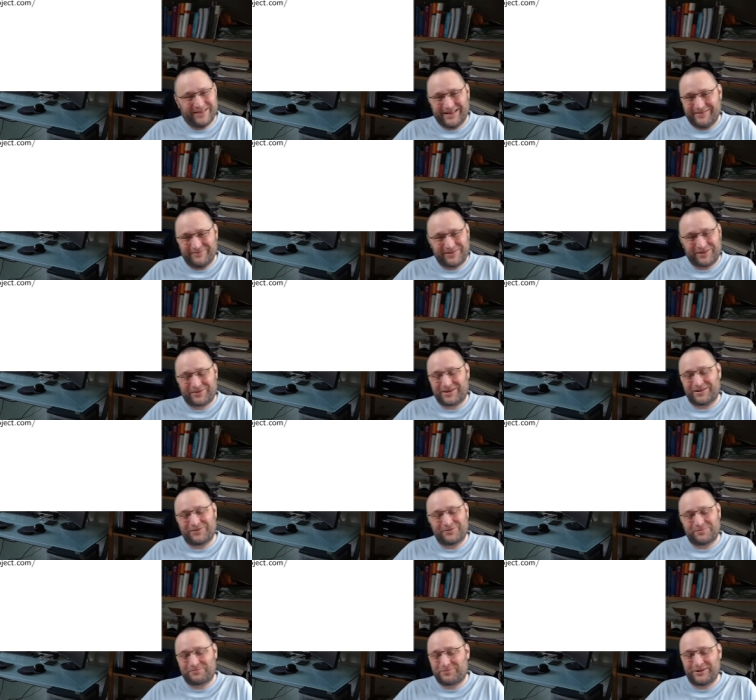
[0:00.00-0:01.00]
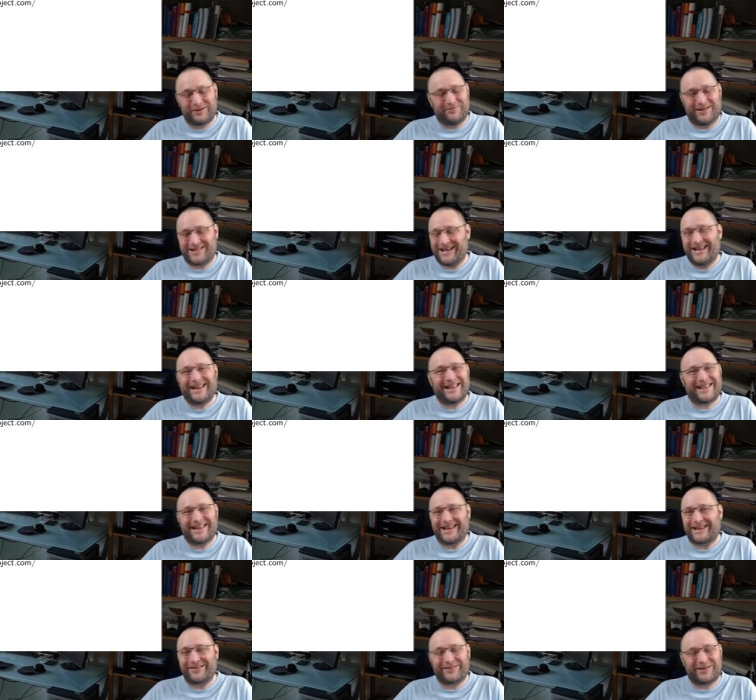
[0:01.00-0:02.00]
Um, you can do pretty much
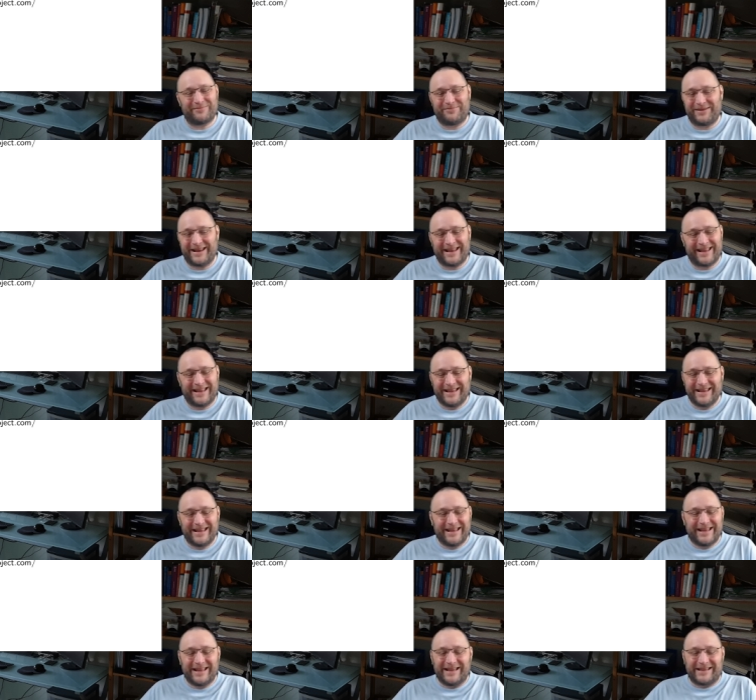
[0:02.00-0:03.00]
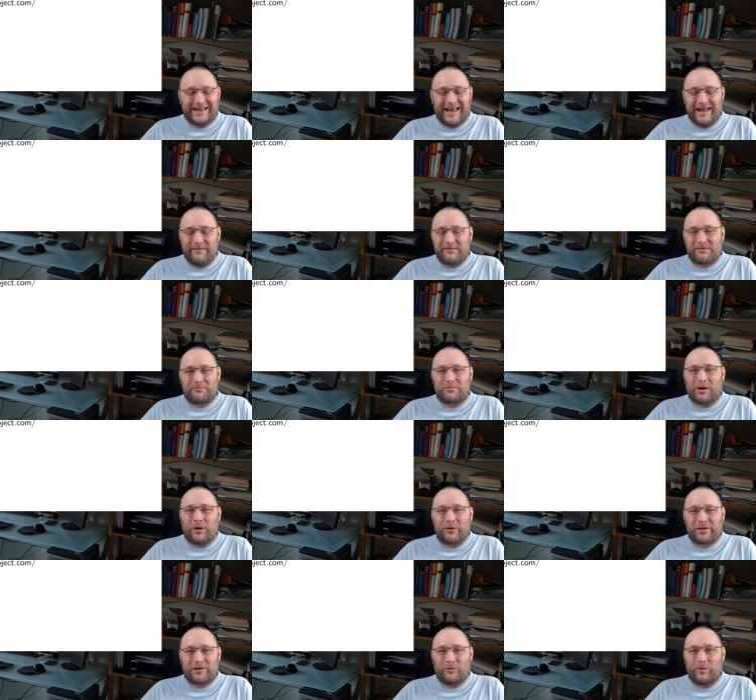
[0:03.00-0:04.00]
anything. You can play games,
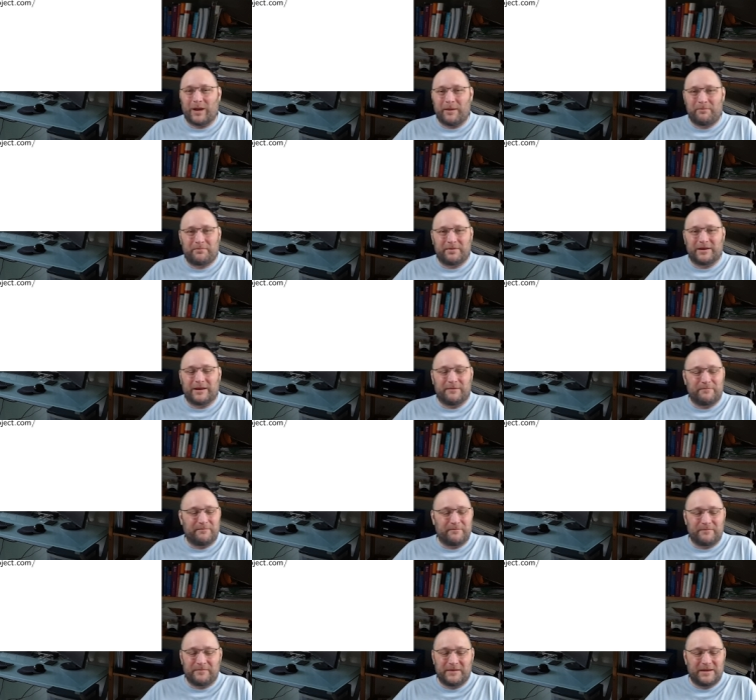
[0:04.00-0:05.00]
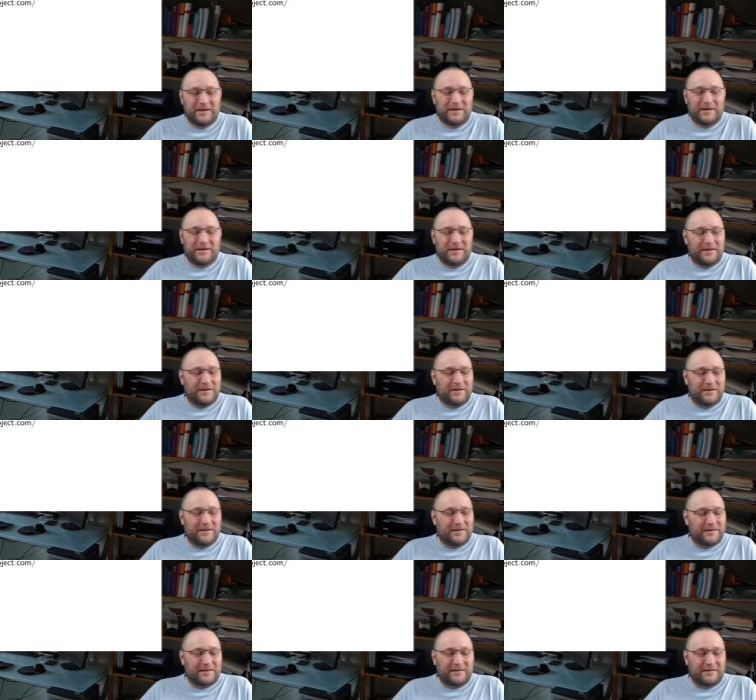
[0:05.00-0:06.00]
browse the web, um,
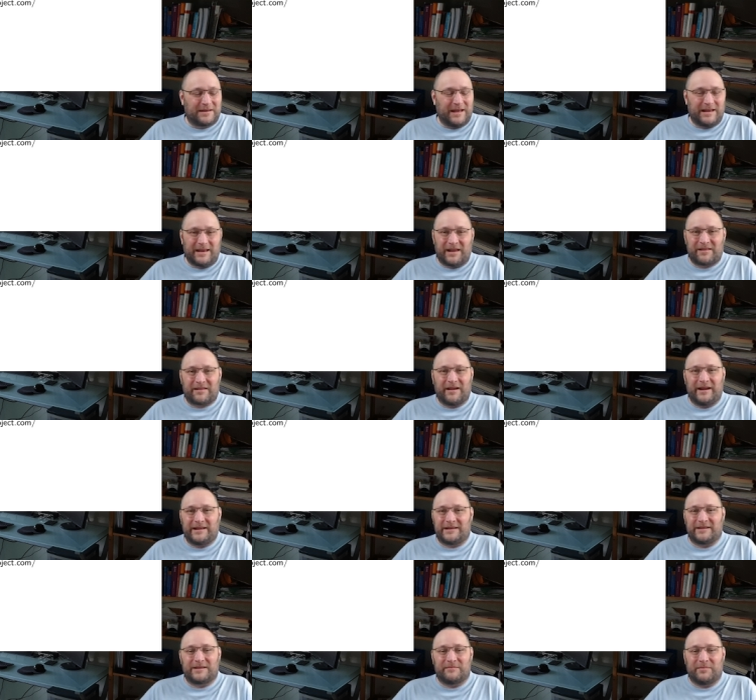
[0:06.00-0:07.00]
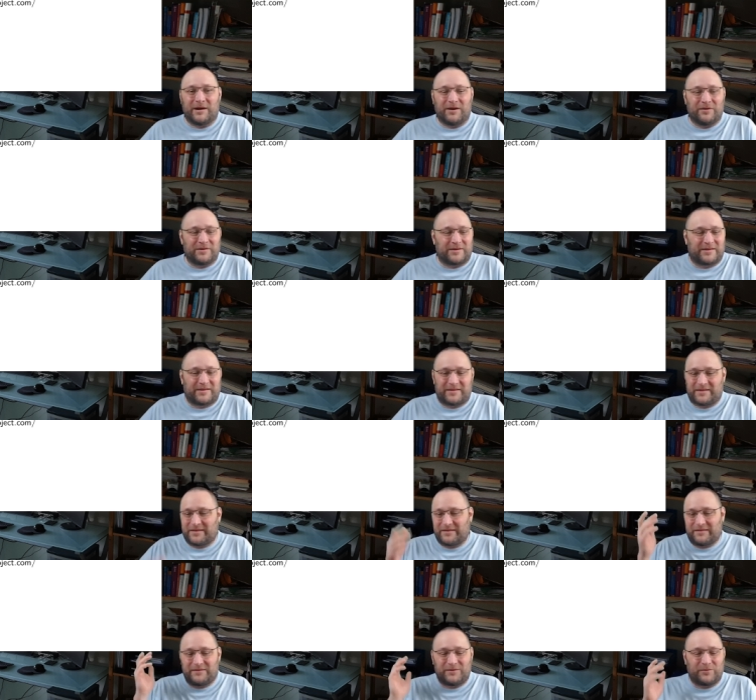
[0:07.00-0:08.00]
uh, get excited about
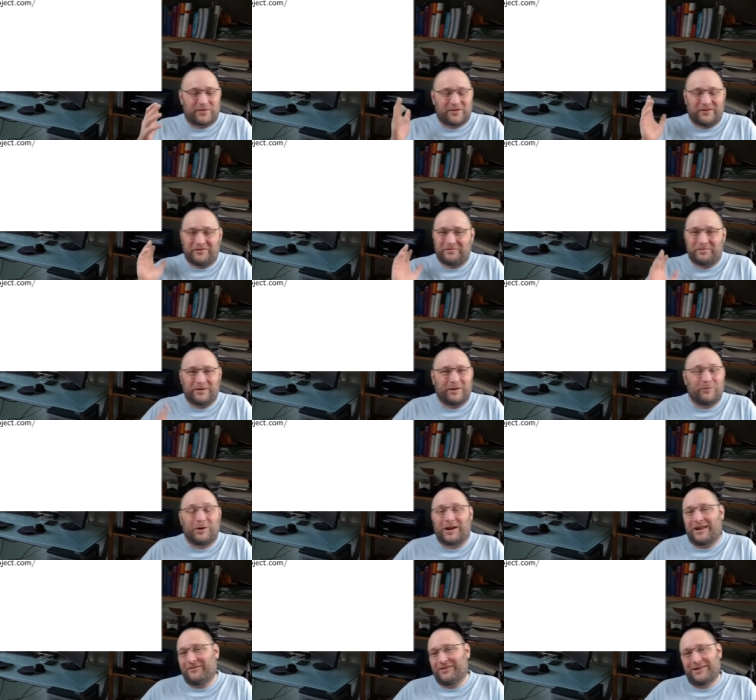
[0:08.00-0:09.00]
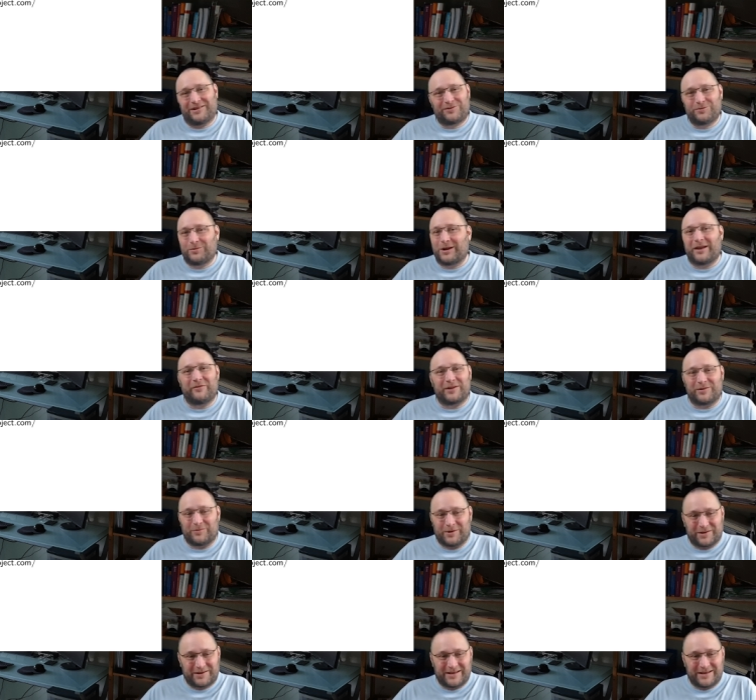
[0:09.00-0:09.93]
new software, whatever. Do whatever you want.